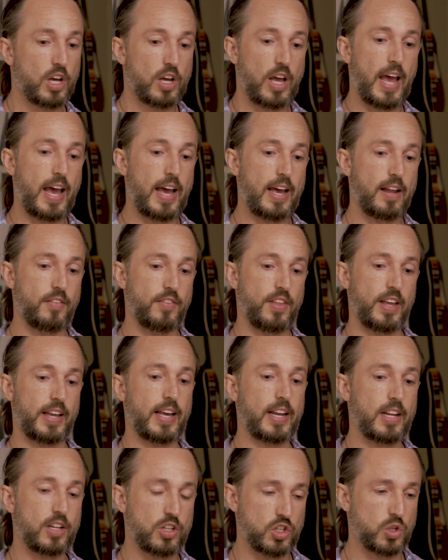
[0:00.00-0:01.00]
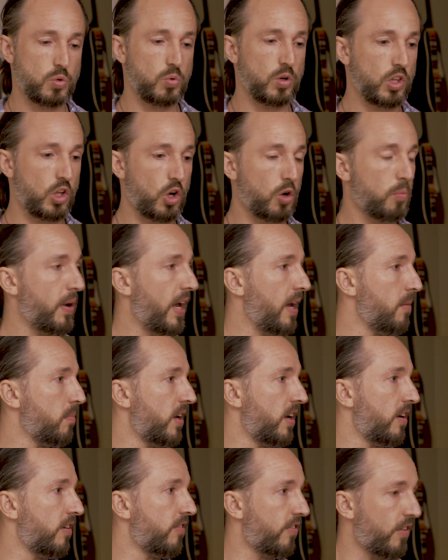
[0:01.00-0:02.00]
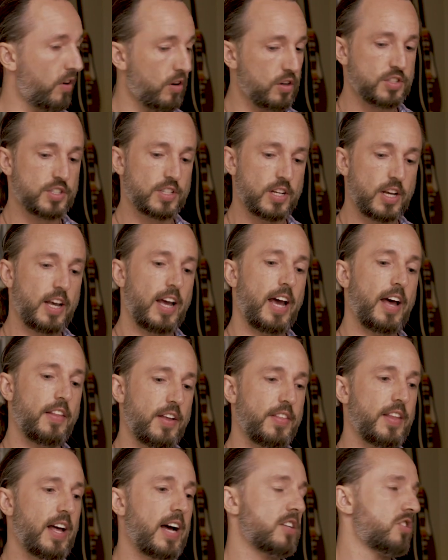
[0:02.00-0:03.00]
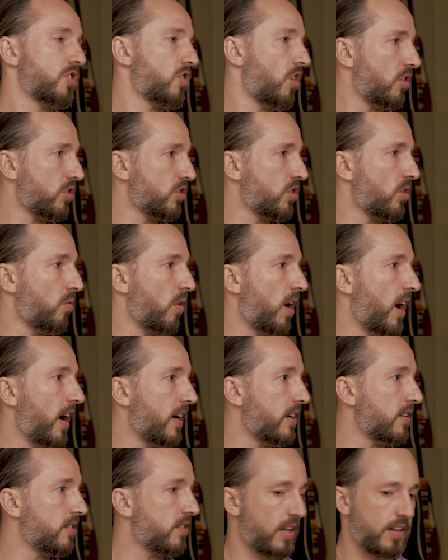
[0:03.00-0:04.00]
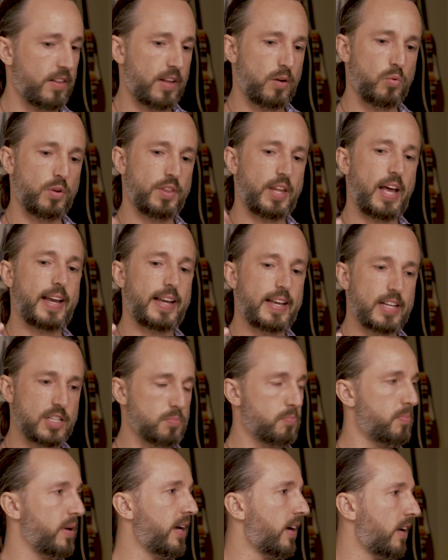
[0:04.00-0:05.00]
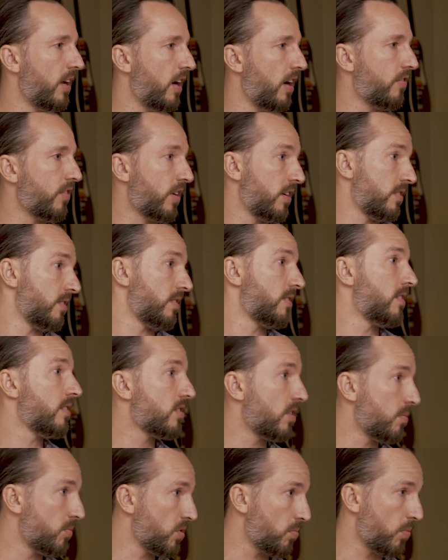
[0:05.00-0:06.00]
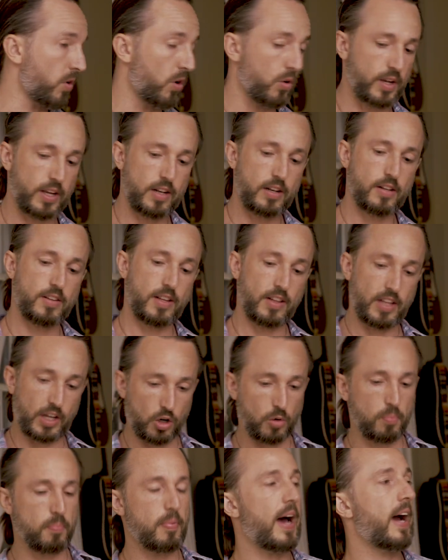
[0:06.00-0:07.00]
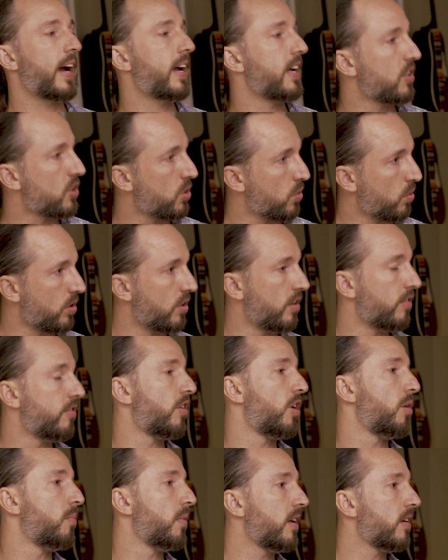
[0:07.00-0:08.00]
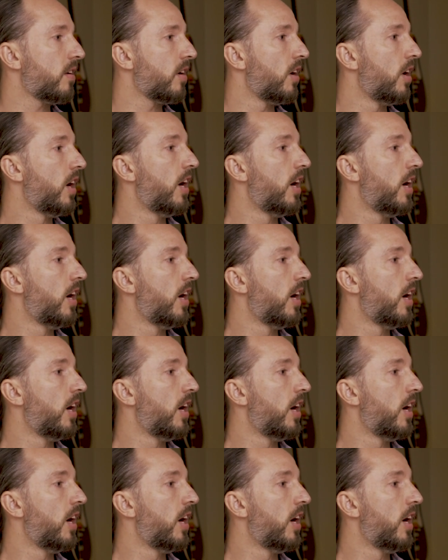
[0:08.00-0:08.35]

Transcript: right. and they get into a low payment at first, and then that starts to rise. And then when that gets big enough, because the system's broken, then they go back into a deferment.